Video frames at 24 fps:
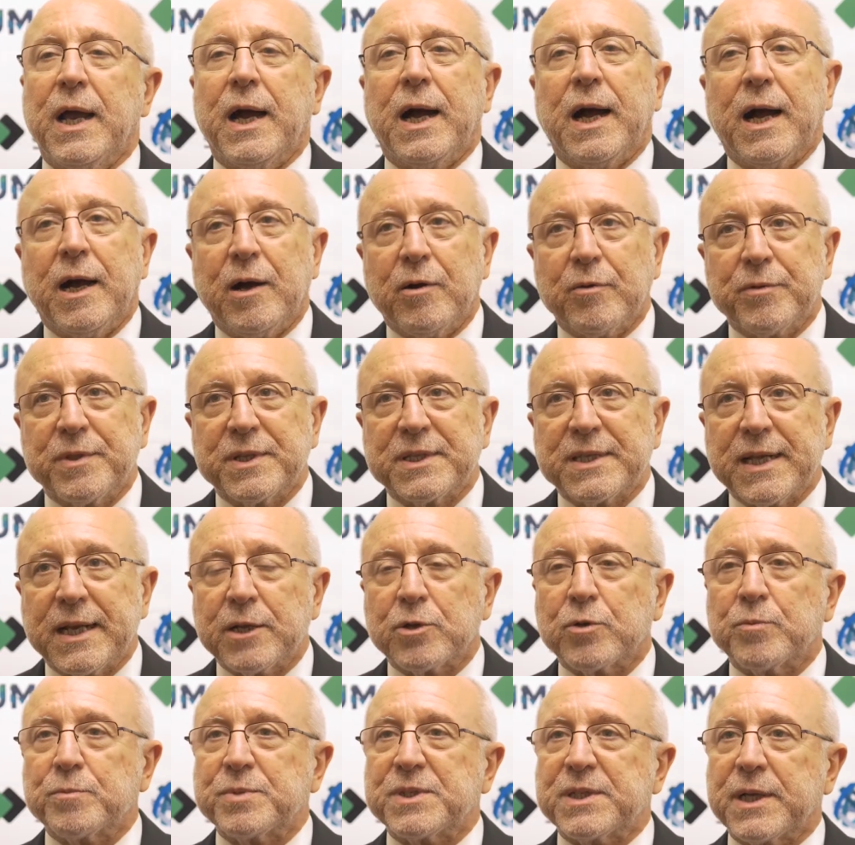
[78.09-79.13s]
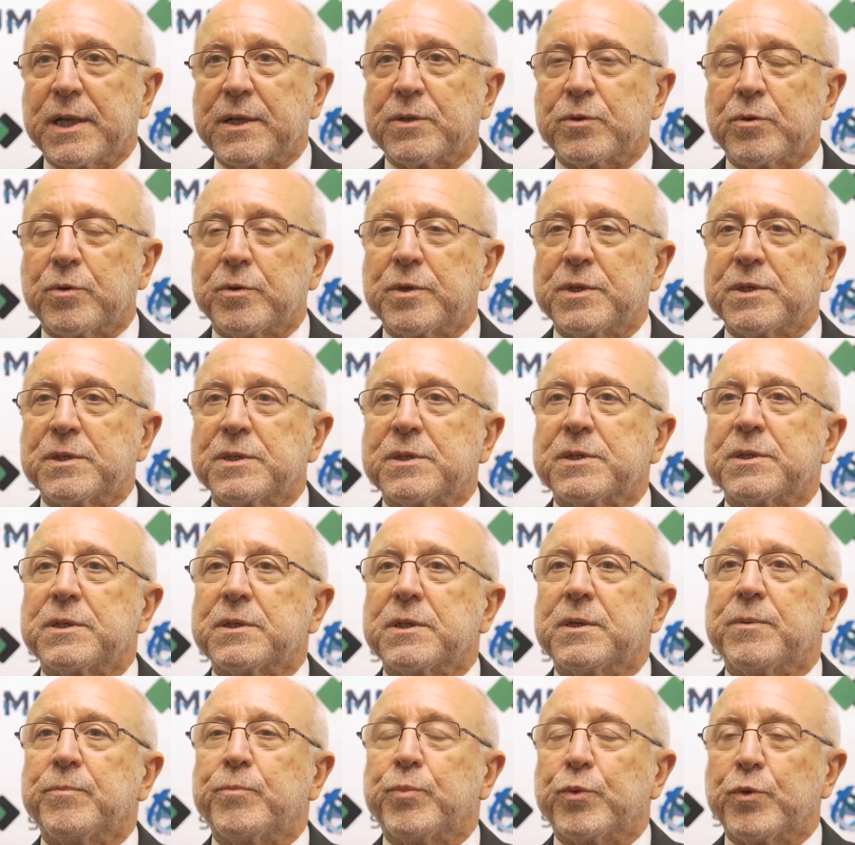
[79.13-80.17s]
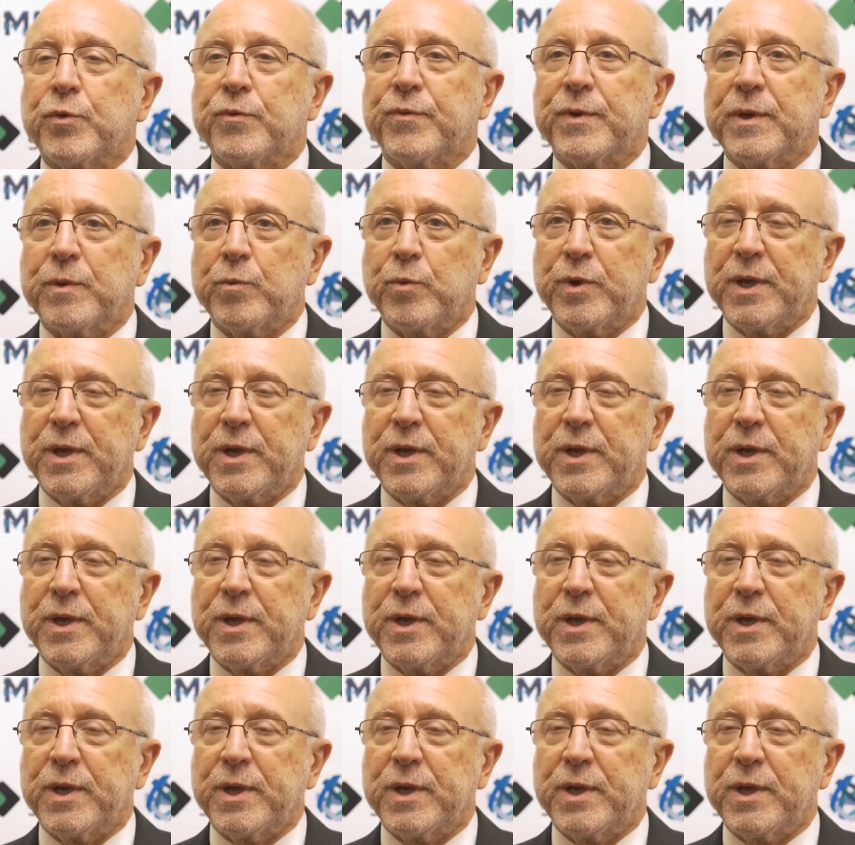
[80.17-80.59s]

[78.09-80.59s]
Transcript: how the telecom sector is improving.